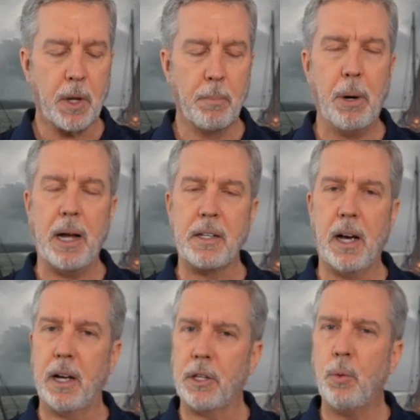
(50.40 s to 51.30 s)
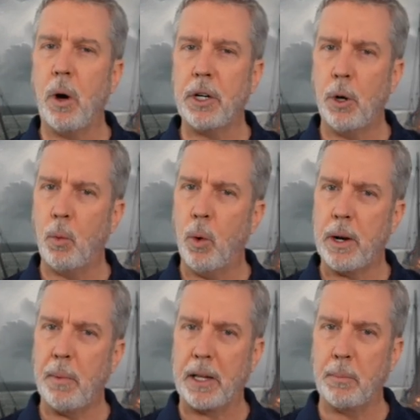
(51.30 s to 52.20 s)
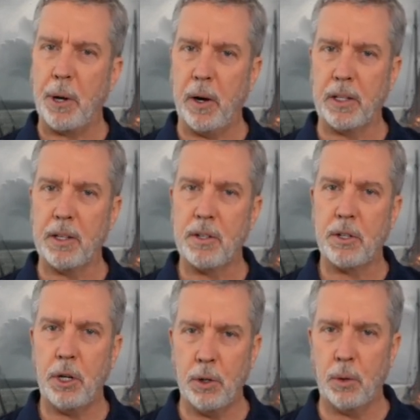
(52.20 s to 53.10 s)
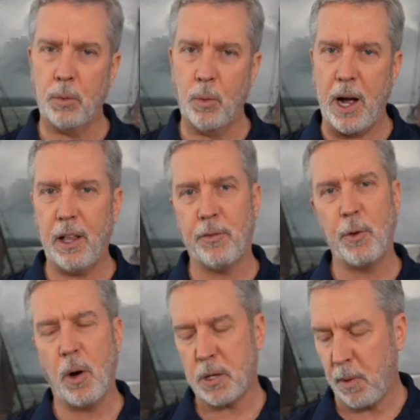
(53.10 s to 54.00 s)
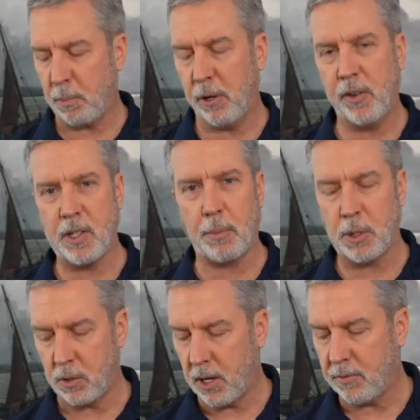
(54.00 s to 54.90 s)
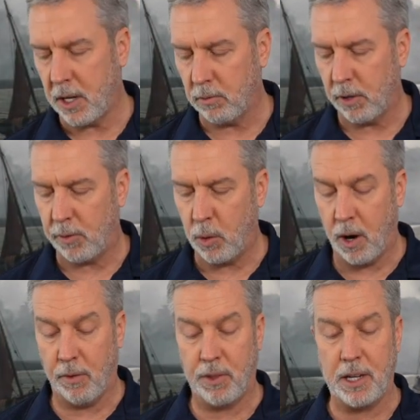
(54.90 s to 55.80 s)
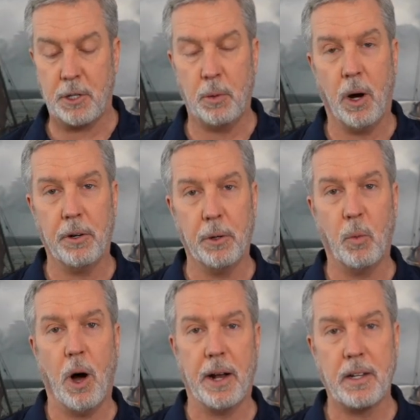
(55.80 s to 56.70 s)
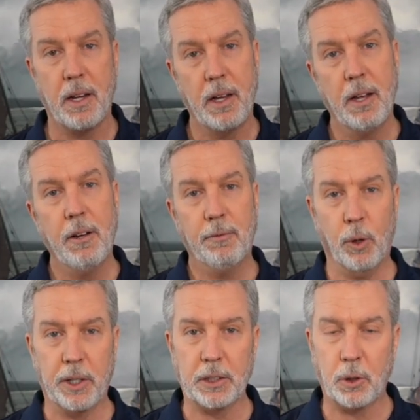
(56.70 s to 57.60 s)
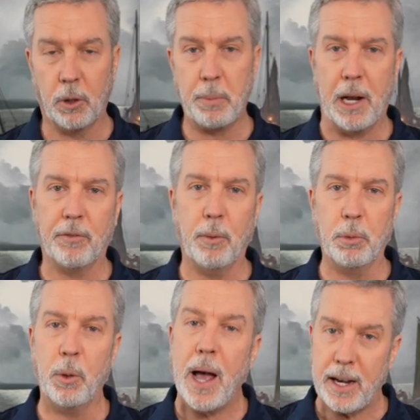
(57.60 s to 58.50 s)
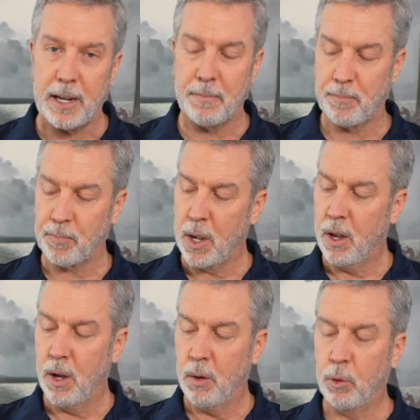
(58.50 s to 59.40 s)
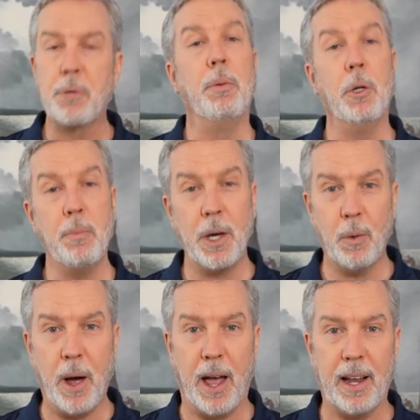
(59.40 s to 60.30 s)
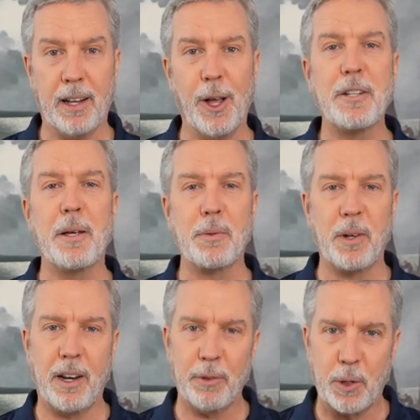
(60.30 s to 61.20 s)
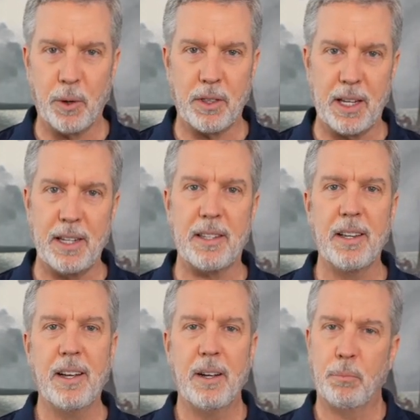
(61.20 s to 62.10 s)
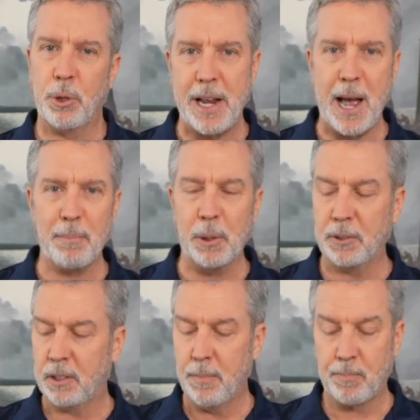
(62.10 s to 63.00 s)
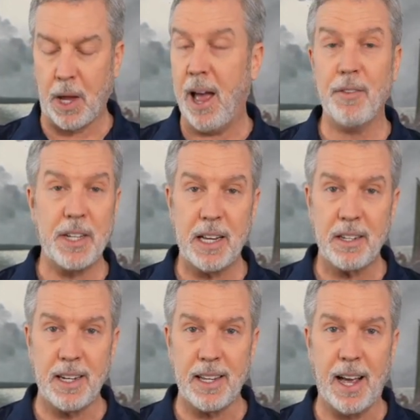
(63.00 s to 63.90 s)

But uh, you want to know what am I comparing this to? Well, if you watch my previous episodes, I've done a review of the 200 watt folding solar panel from Bluetti, which blew me away. A lot of times when I record these preambles, I haven't tested it